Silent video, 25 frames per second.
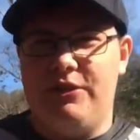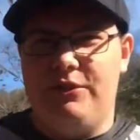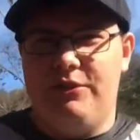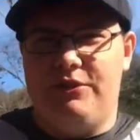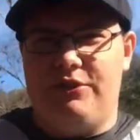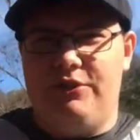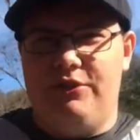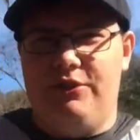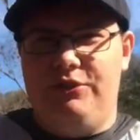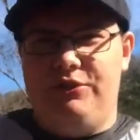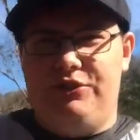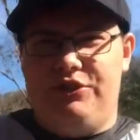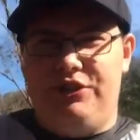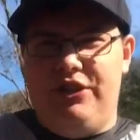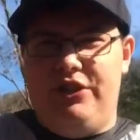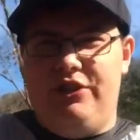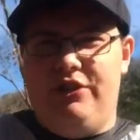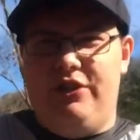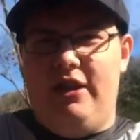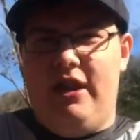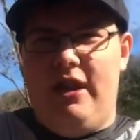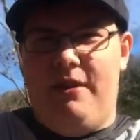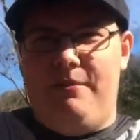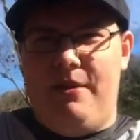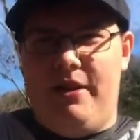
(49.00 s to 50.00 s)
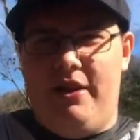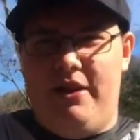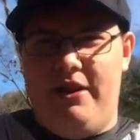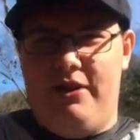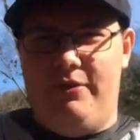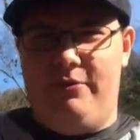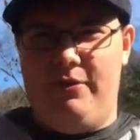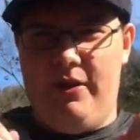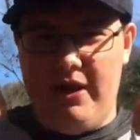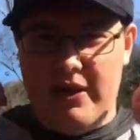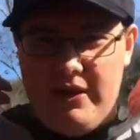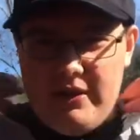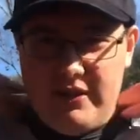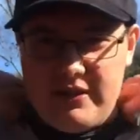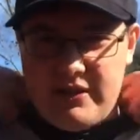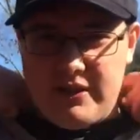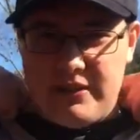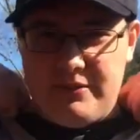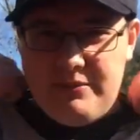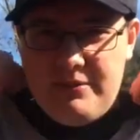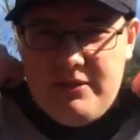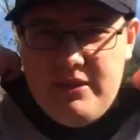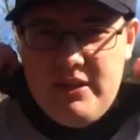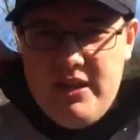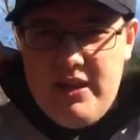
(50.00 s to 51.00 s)
it's a little chilly. I'm out here wearing
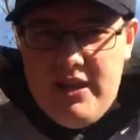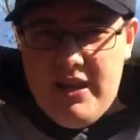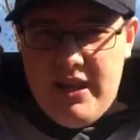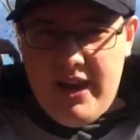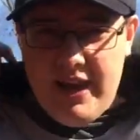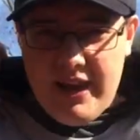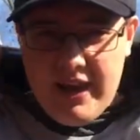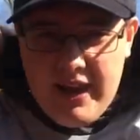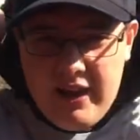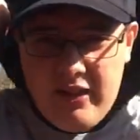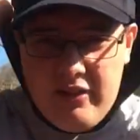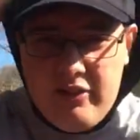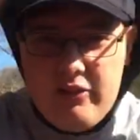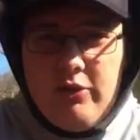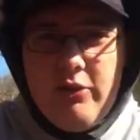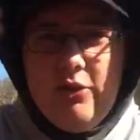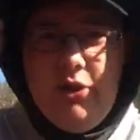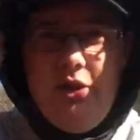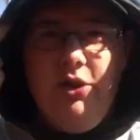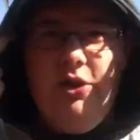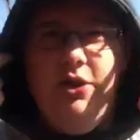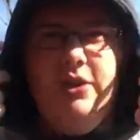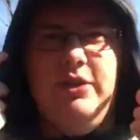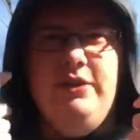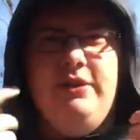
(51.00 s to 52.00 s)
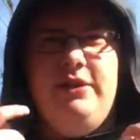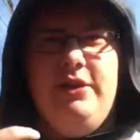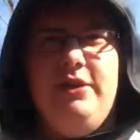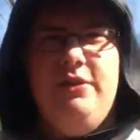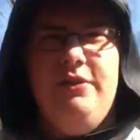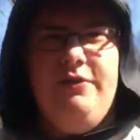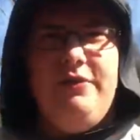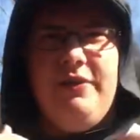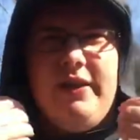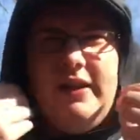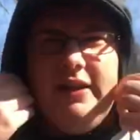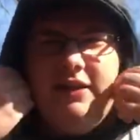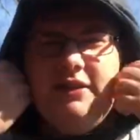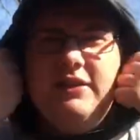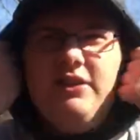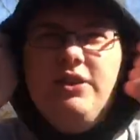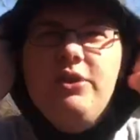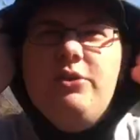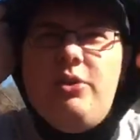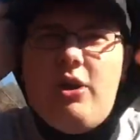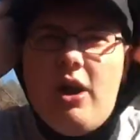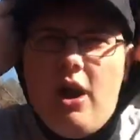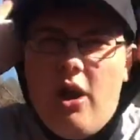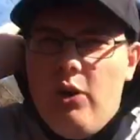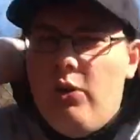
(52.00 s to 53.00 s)
some, I got a little hood too if it gets too
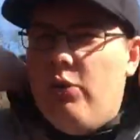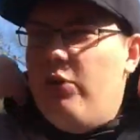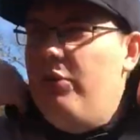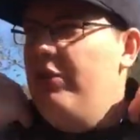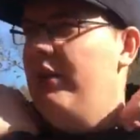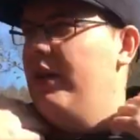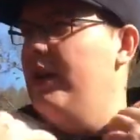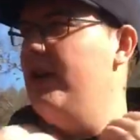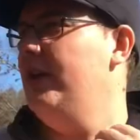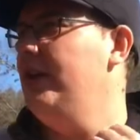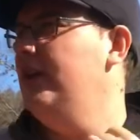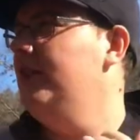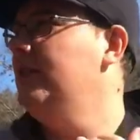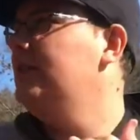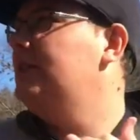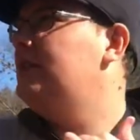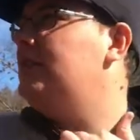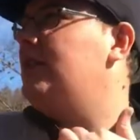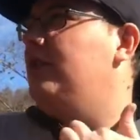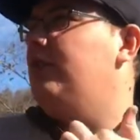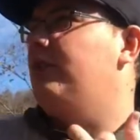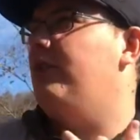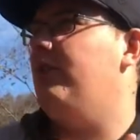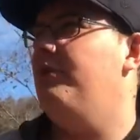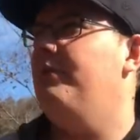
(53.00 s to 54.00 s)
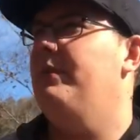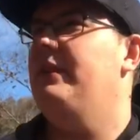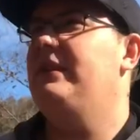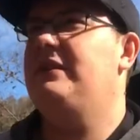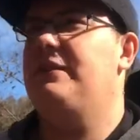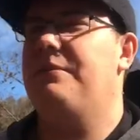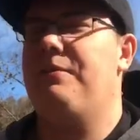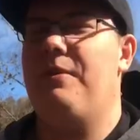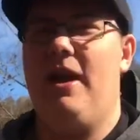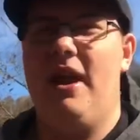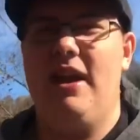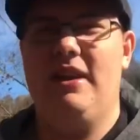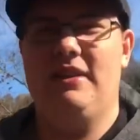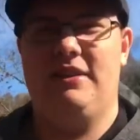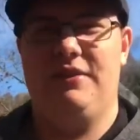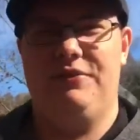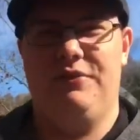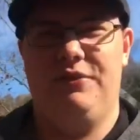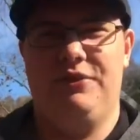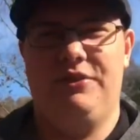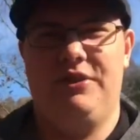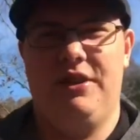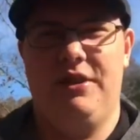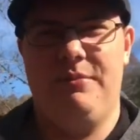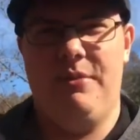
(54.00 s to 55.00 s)
cold. So don't be surprised if you
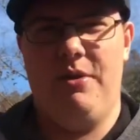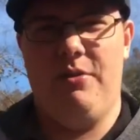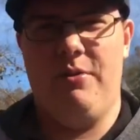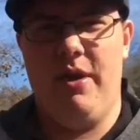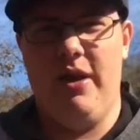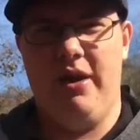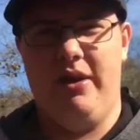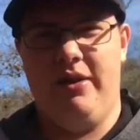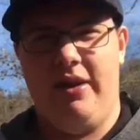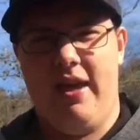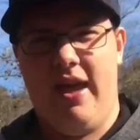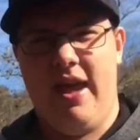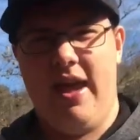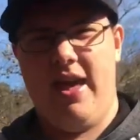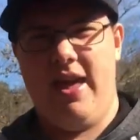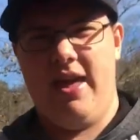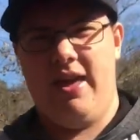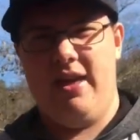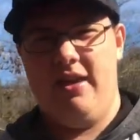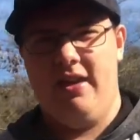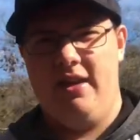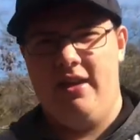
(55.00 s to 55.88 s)
see me wearing that.